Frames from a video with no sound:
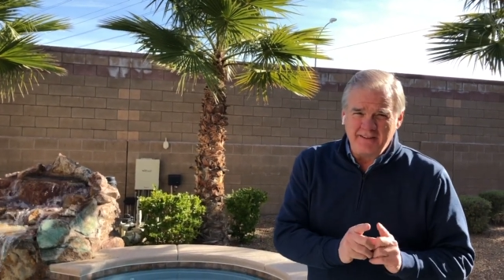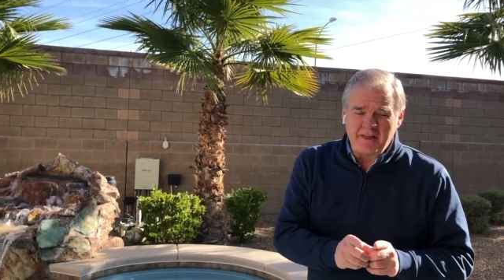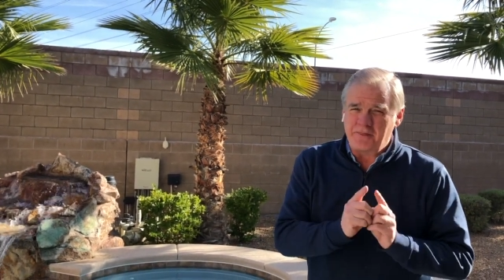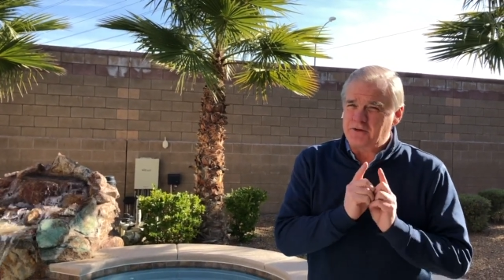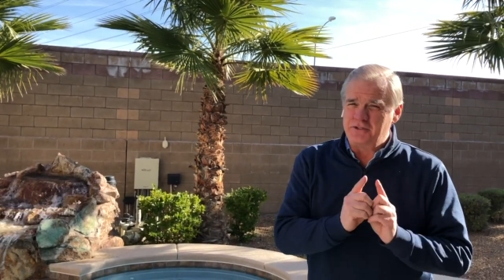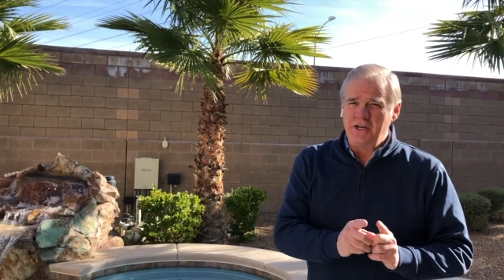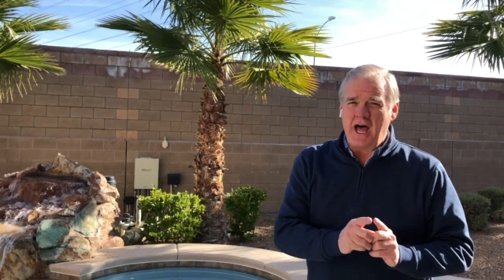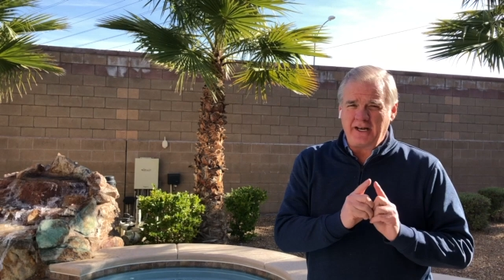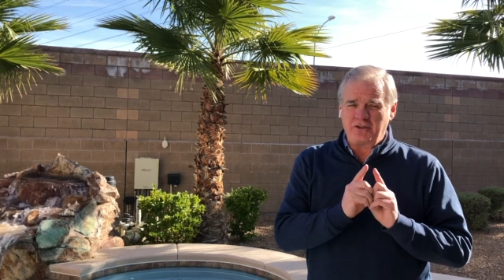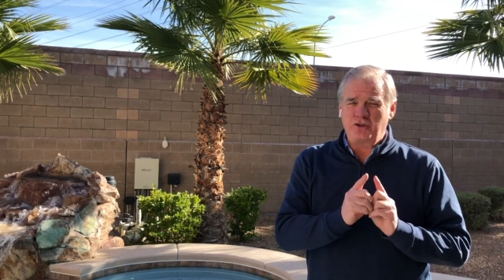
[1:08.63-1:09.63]
that there's
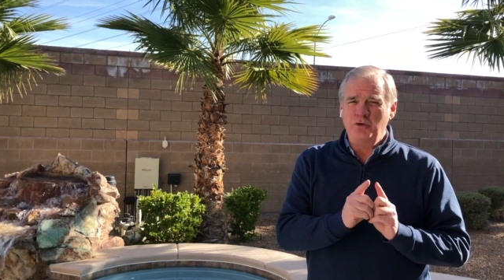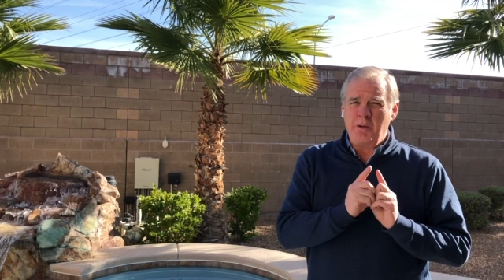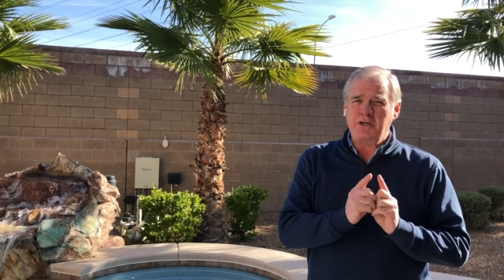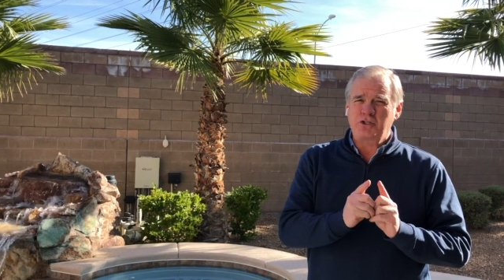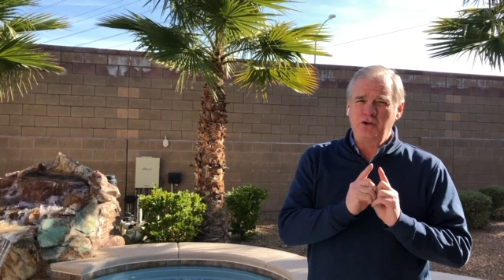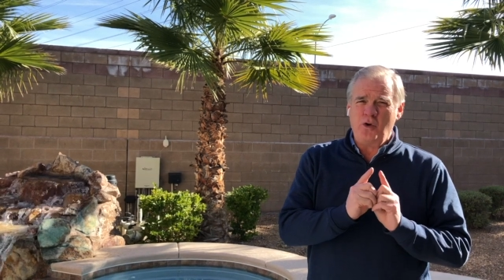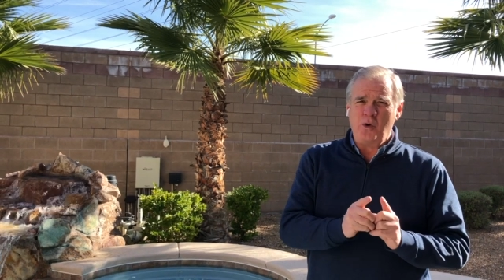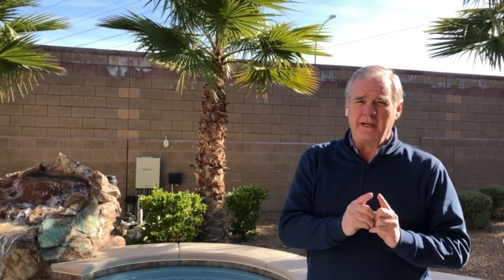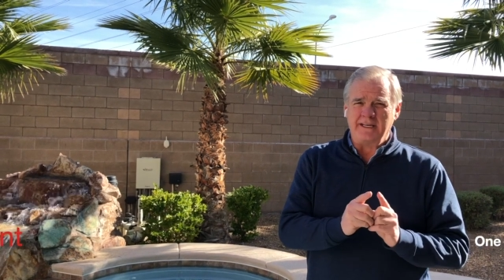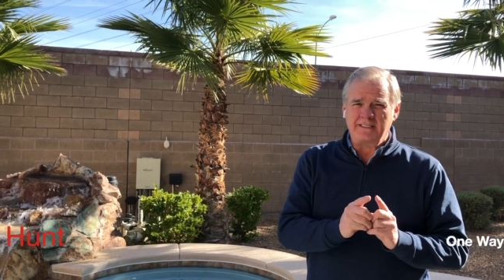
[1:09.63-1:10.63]
not too much
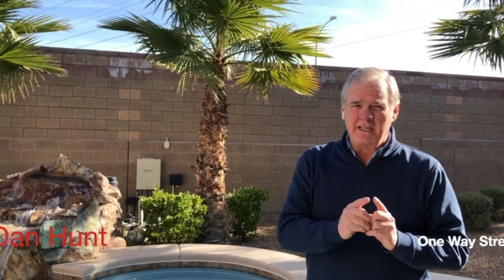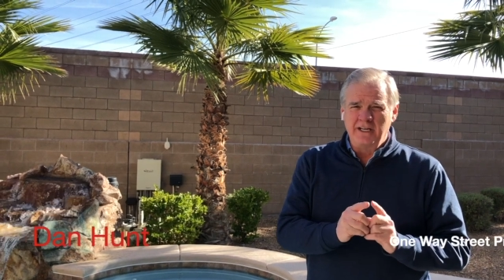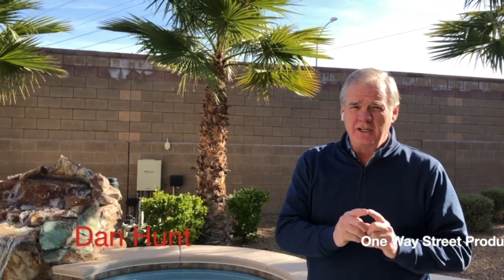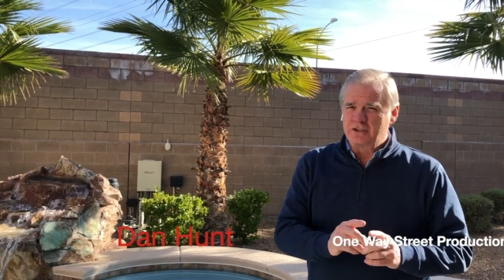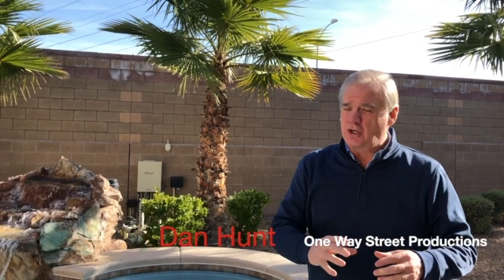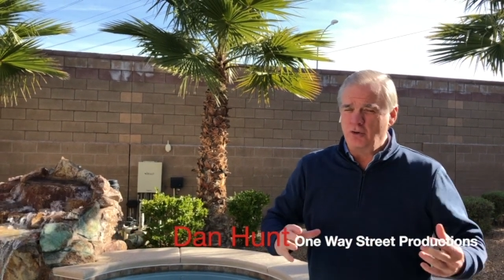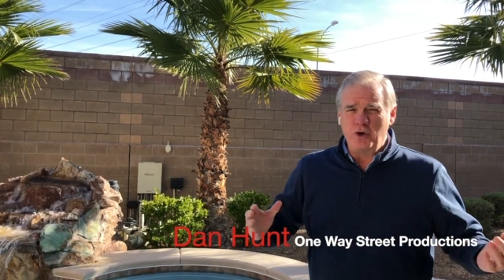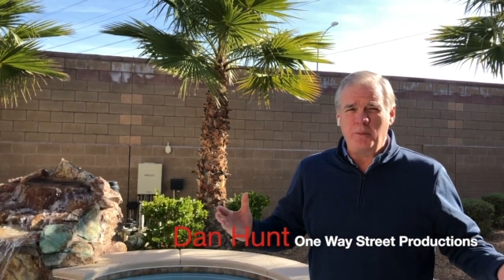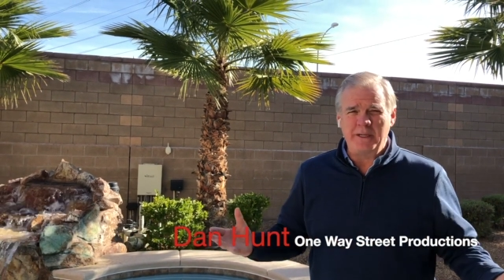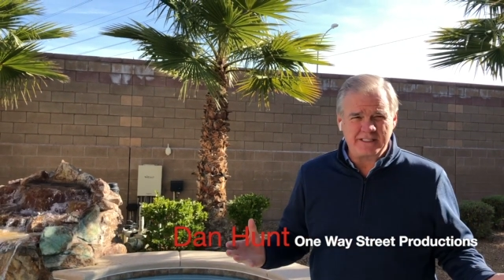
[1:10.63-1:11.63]
noise so
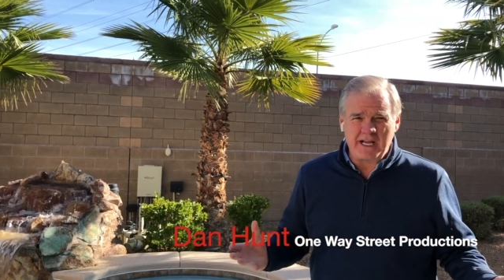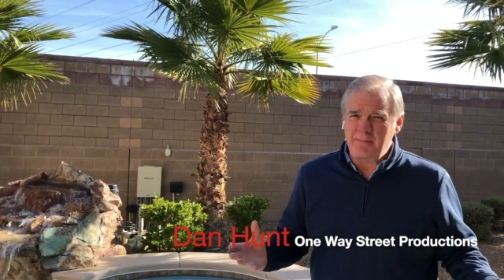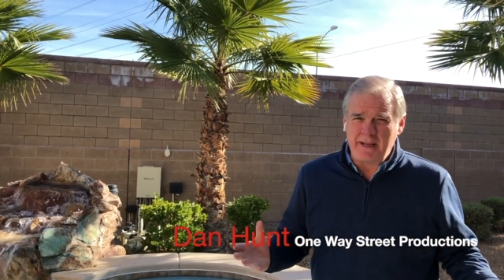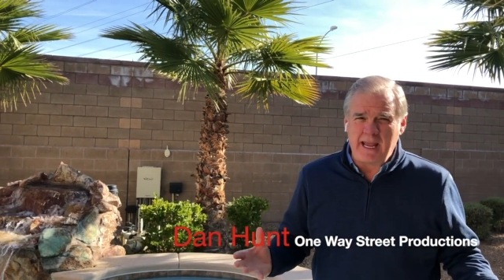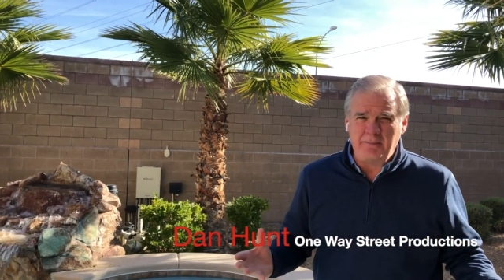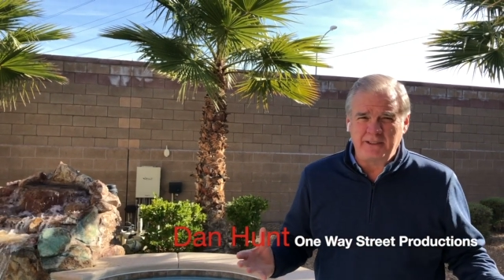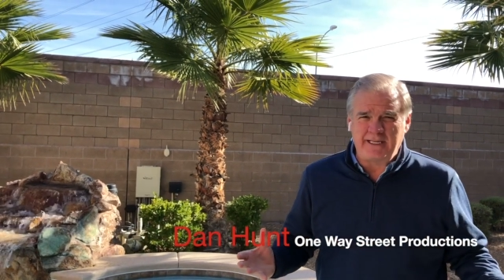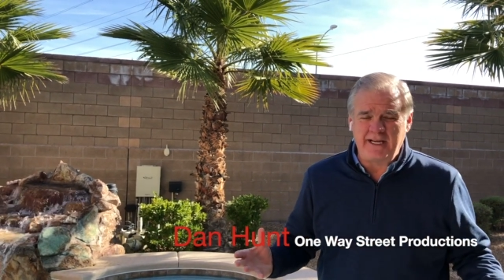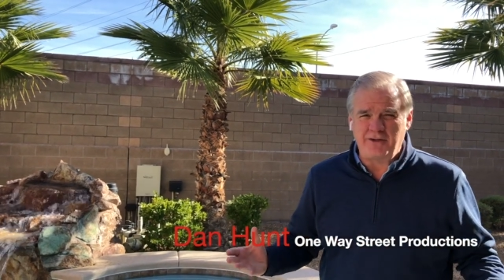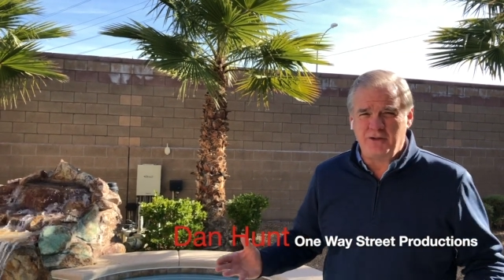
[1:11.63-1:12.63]
nobody's going to be able to
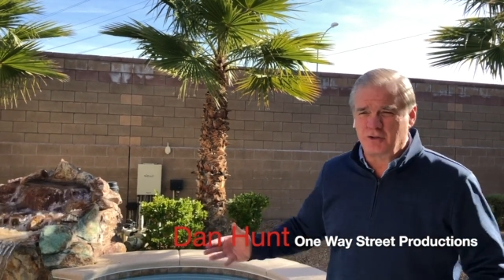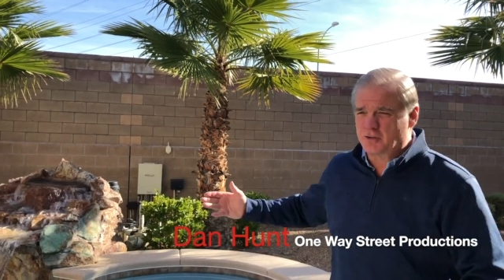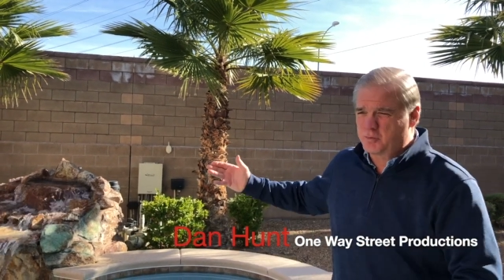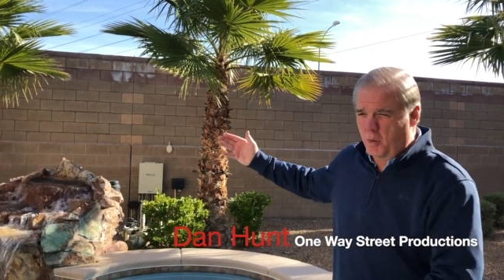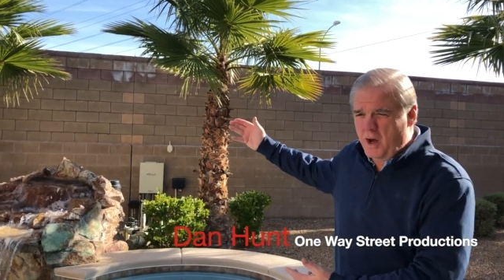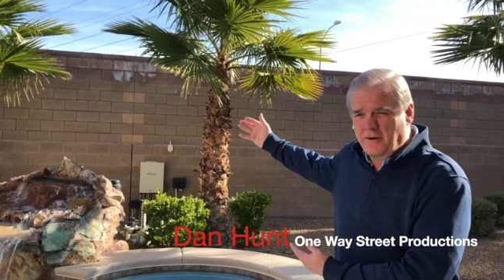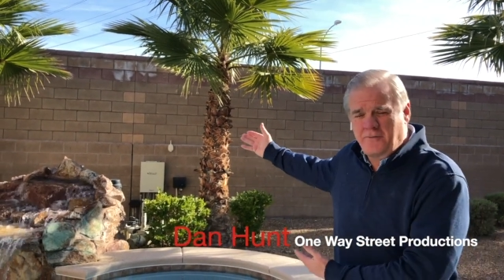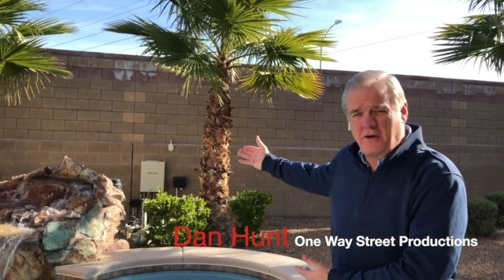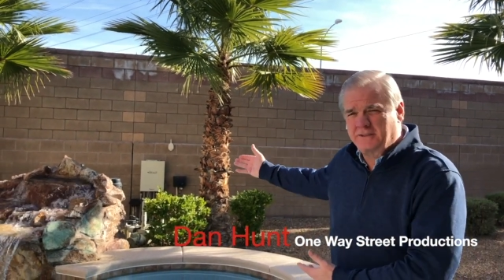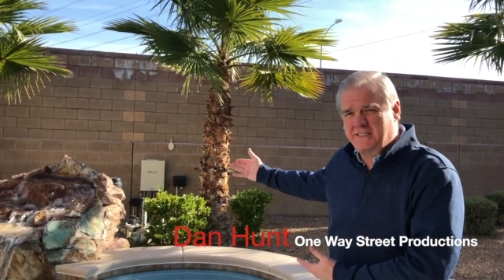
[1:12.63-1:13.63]
hear you, because
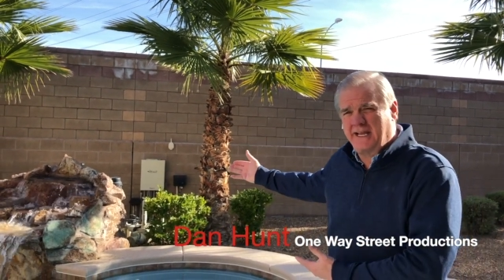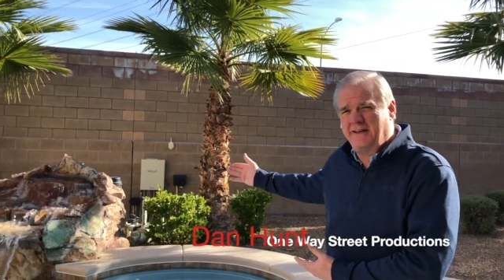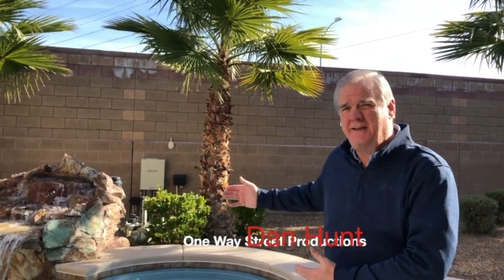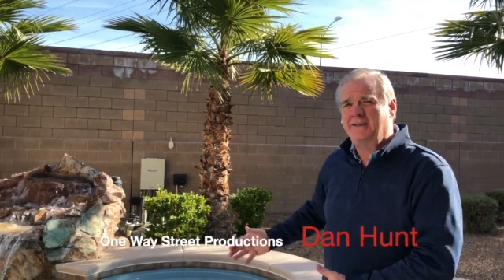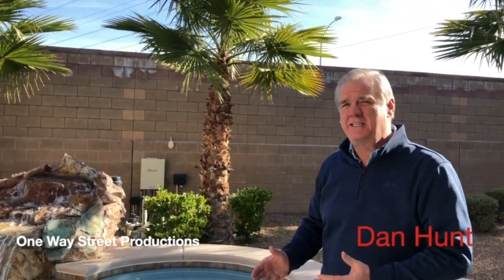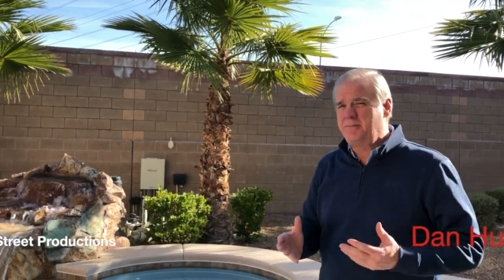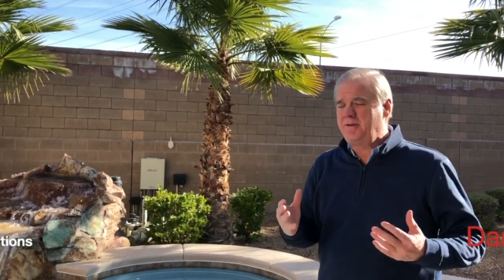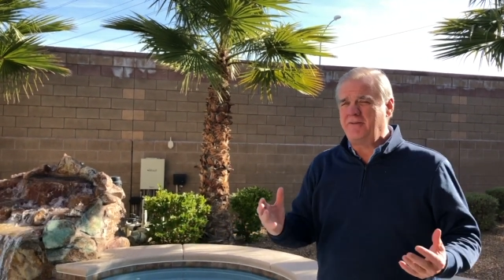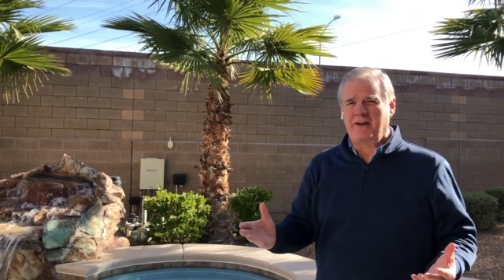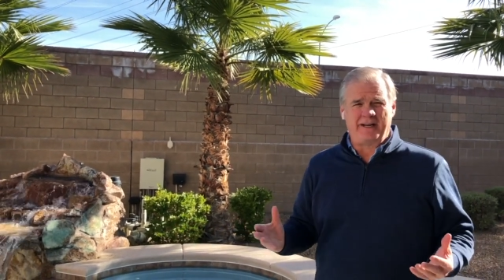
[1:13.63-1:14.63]
waterfalls tend to be
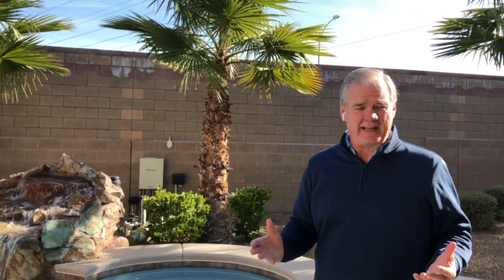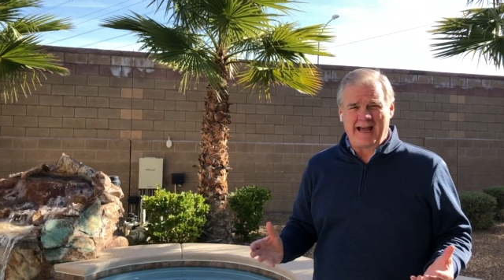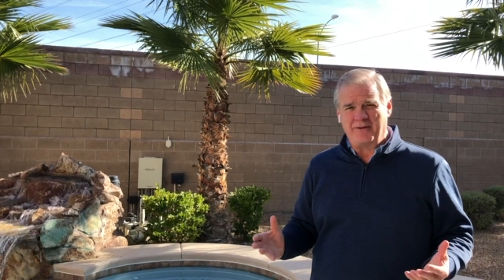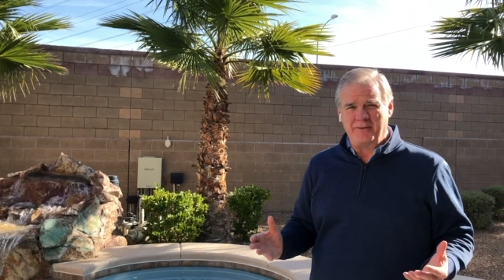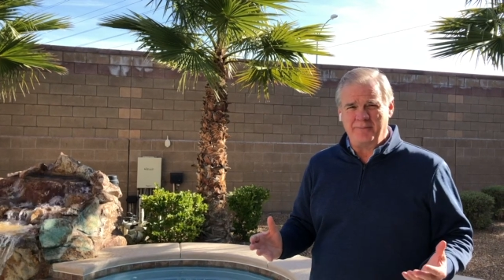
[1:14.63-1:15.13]
very loud.